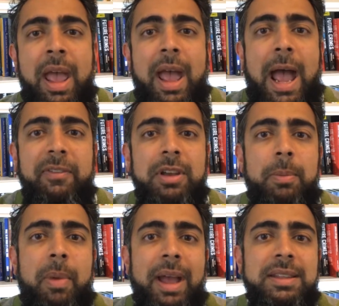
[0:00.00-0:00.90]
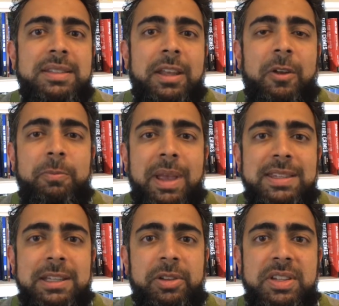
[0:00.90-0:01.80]
Having a mindset of
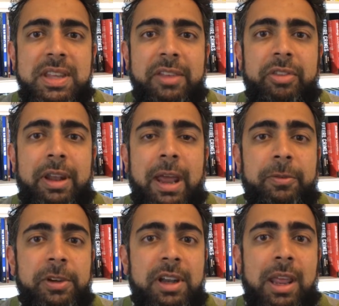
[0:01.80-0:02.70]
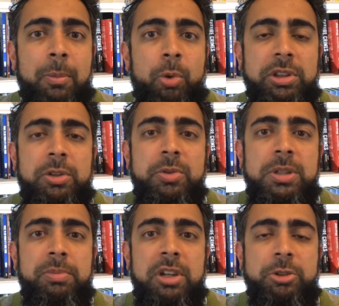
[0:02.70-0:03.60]
basically saying that every day I'm going to do
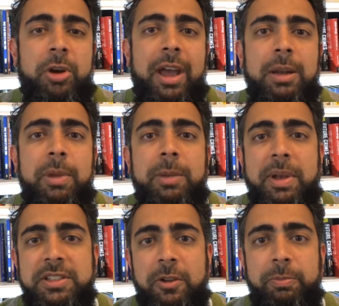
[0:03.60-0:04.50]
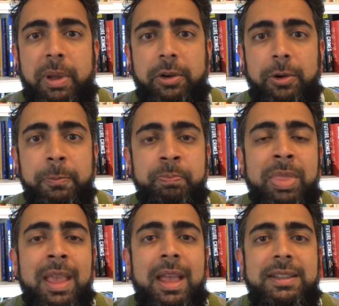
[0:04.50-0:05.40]
something to try to make myself better.
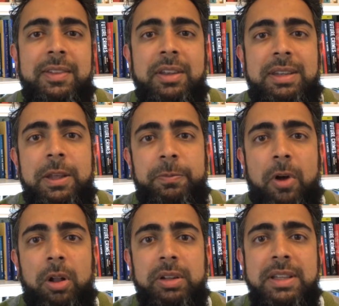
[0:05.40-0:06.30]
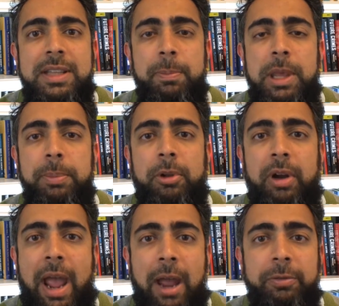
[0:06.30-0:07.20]
See, the default is that people
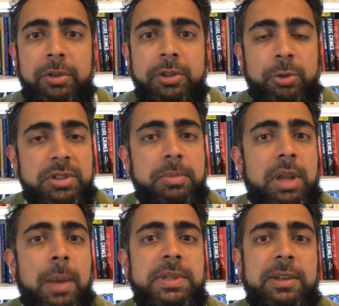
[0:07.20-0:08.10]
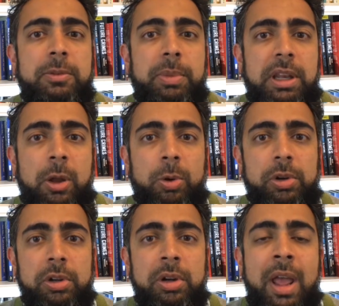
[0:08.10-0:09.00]
are average or sometimes even
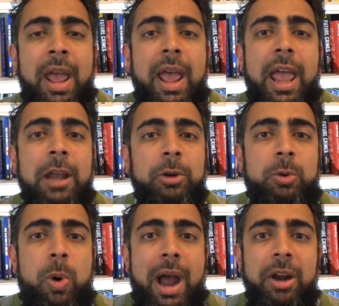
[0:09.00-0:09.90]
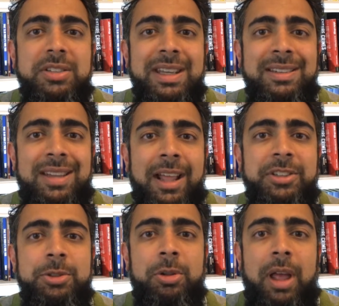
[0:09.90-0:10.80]
mediocre. It requires
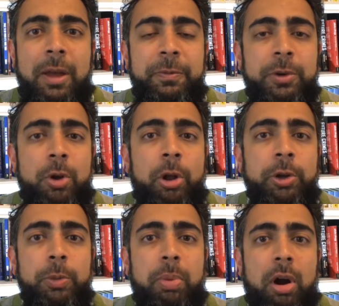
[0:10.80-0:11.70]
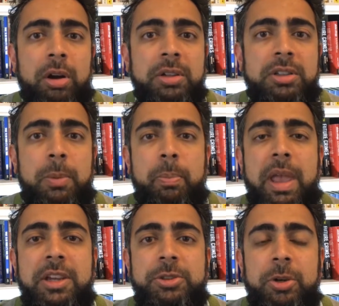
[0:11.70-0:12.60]
intentional effort on your part to
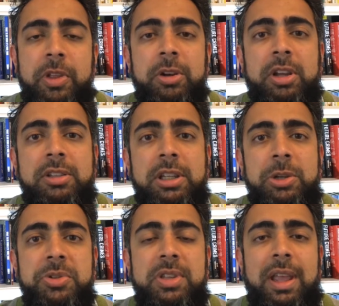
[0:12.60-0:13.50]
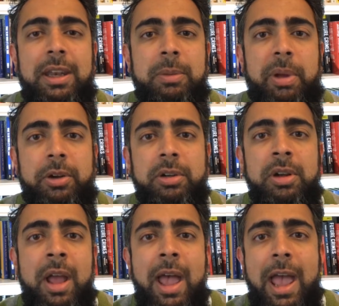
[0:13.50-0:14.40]
make sure that you're continuously getting better.
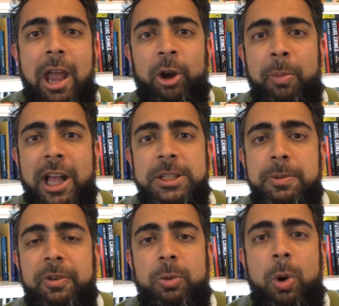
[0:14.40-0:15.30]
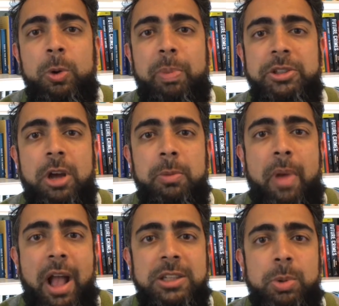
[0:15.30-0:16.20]
It reminds me of a quote by John
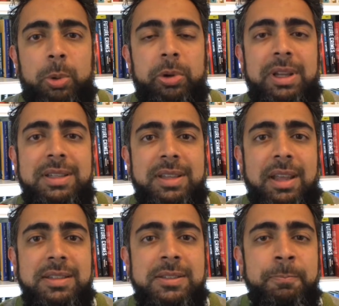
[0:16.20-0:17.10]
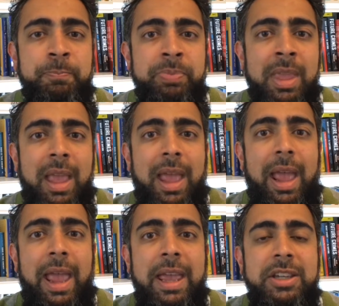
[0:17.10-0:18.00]
Maxwell where he says,
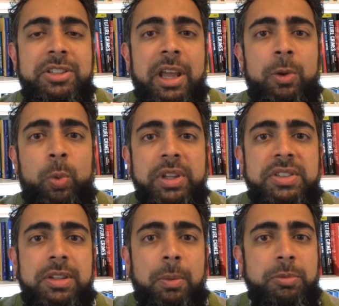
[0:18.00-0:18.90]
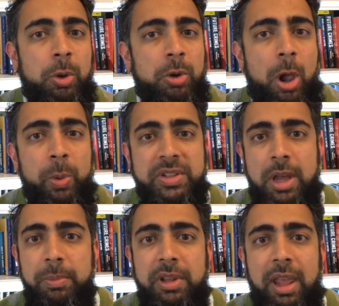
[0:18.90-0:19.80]
"Age and wisdom don't always
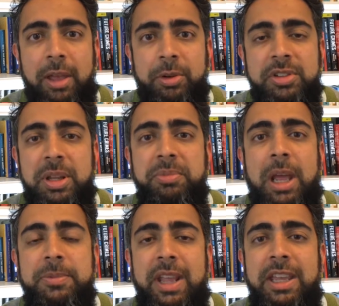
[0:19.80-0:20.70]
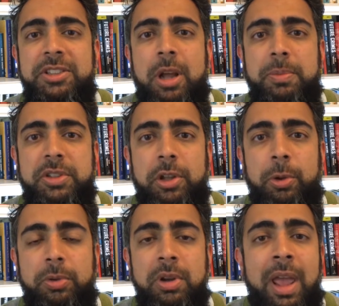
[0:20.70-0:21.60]
come together. Sometimes age comes
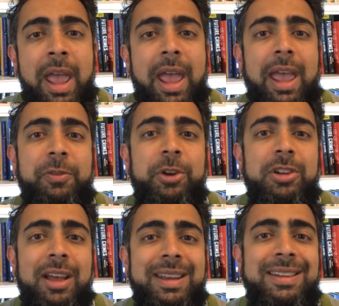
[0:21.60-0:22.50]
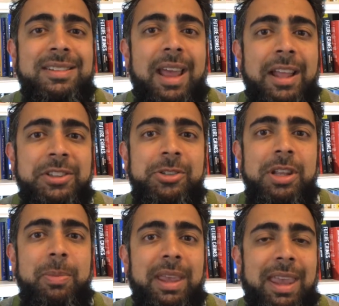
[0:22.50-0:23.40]
alone." If you're not
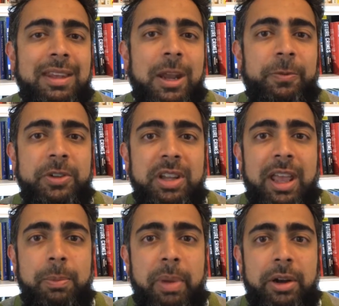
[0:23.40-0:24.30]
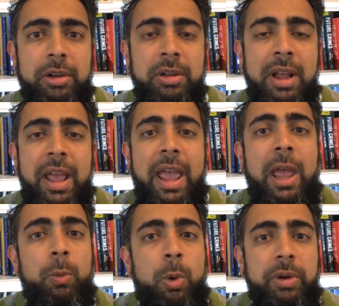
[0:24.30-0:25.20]
intentionally making an effort to get better,
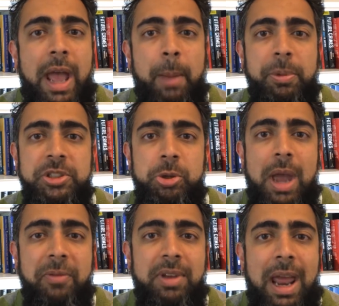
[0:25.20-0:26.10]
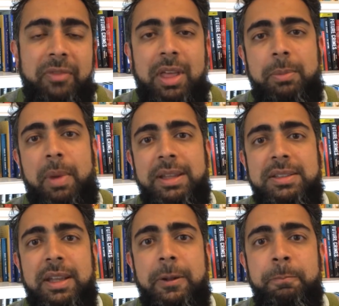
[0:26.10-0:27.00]
it won't happen. So you have to have that
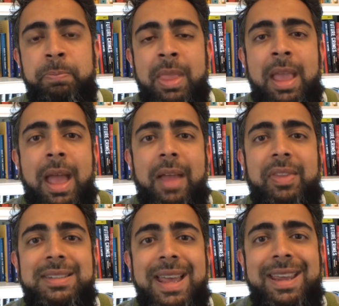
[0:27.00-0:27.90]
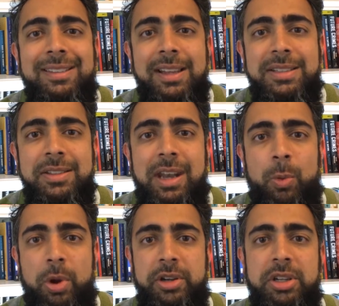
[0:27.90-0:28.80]
mindset. The second lesson that I
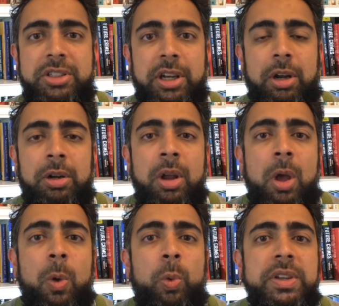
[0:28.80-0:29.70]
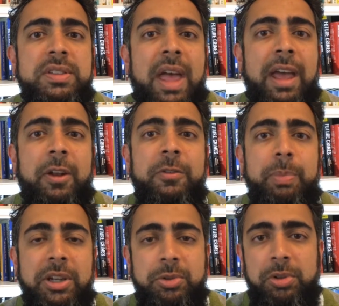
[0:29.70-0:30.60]
wanted to share was that of
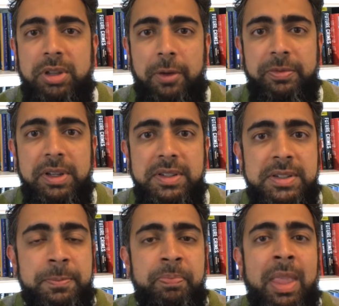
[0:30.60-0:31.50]
mental toughness.